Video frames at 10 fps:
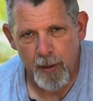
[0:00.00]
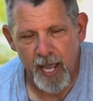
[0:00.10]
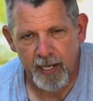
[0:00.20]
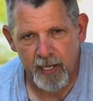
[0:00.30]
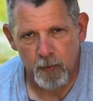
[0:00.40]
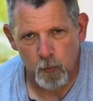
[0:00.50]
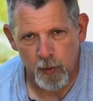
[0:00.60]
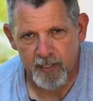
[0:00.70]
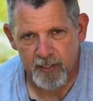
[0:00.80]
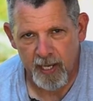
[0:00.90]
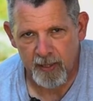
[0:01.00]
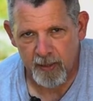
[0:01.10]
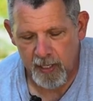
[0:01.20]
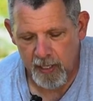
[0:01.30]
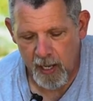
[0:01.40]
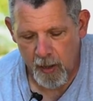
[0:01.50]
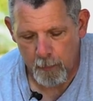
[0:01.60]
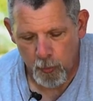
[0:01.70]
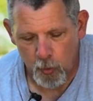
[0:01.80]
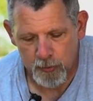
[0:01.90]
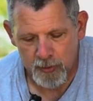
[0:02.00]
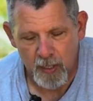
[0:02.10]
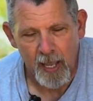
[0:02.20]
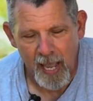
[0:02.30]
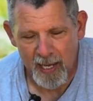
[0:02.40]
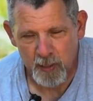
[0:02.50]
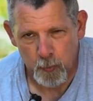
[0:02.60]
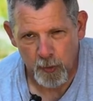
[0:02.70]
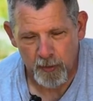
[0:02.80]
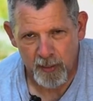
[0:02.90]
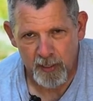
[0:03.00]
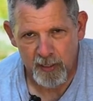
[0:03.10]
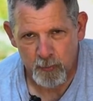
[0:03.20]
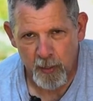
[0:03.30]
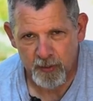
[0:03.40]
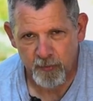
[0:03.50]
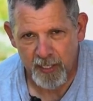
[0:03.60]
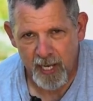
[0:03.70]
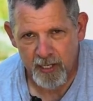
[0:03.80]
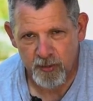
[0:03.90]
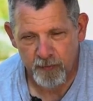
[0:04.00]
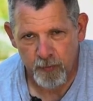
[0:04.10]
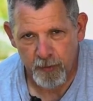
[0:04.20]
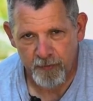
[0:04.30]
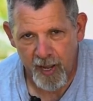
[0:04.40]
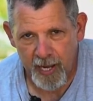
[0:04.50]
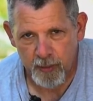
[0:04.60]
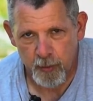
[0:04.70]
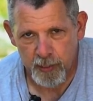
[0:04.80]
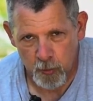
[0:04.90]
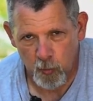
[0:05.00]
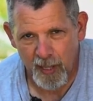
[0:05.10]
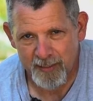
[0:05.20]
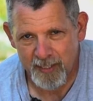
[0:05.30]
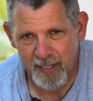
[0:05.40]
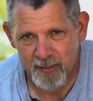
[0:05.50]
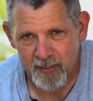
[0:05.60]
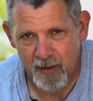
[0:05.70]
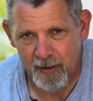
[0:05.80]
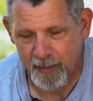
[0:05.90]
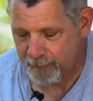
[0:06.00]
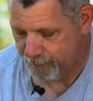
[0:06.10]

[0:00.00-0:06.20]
back and reset the uh, bolts as per the specification from the factory. So let's get started.